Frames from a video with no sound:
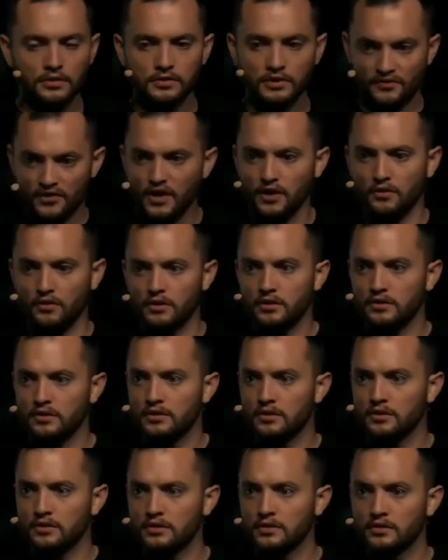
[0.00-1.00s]
The funnel,
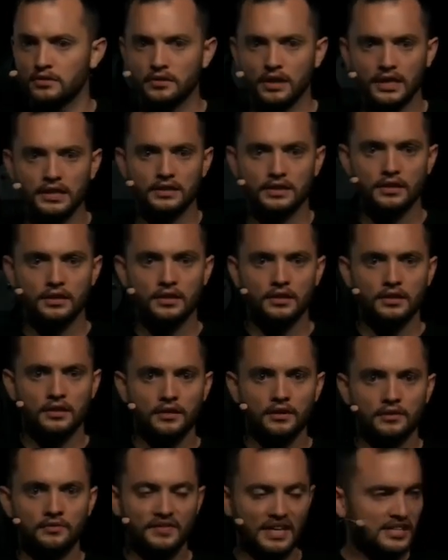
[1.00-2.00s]
right?
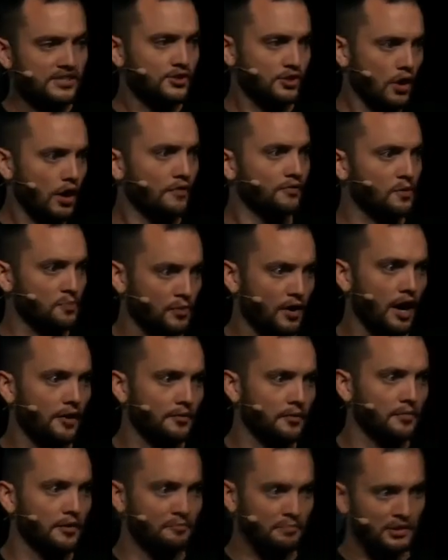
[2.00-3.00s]
They solve the
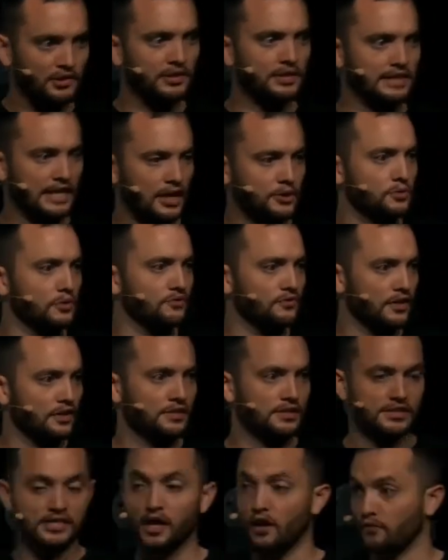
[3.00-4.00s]
problem of building the actual
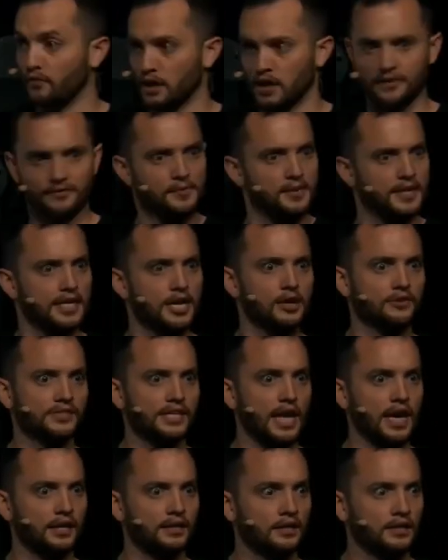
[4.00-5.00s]
funnel itself, and everybody knows
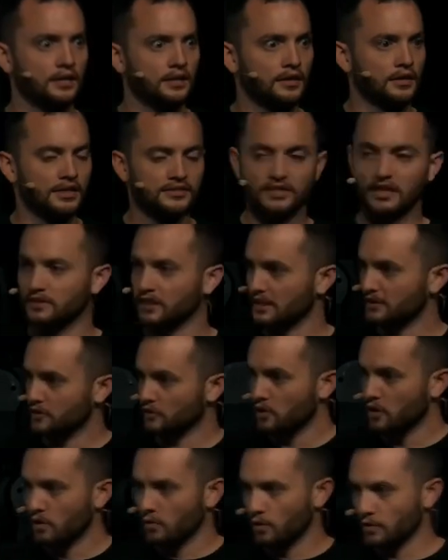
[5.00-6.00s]
that. It's not like
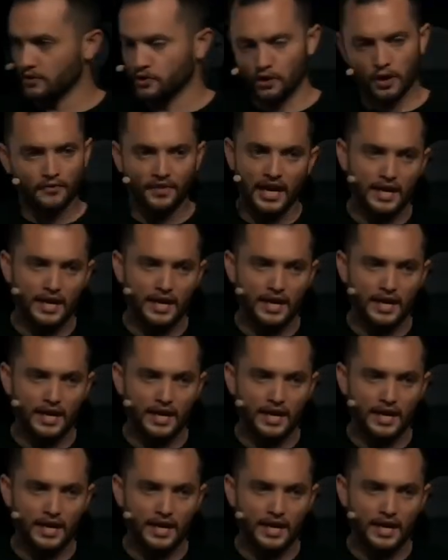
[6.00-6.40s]
they're, well, we solve